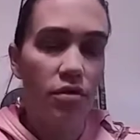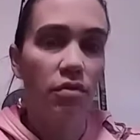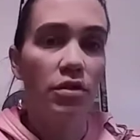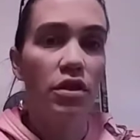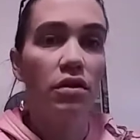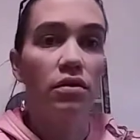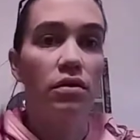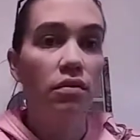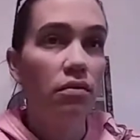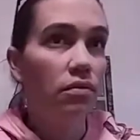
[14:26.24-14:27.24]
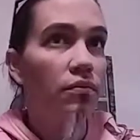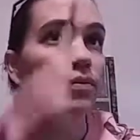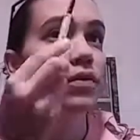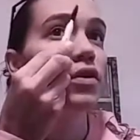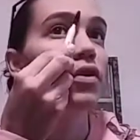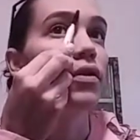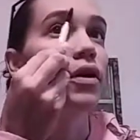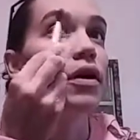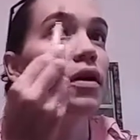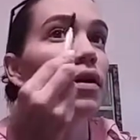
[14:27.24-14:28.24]
I'm done doing
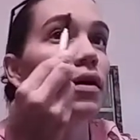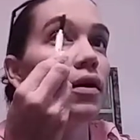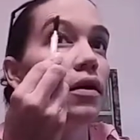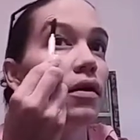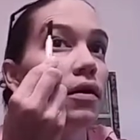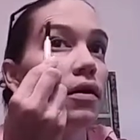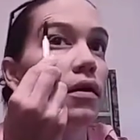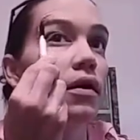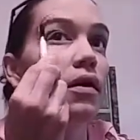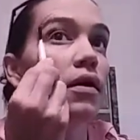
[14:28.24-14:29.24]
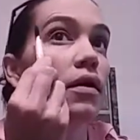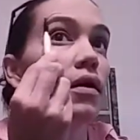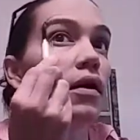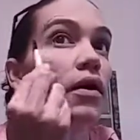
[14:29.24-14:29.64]
that, I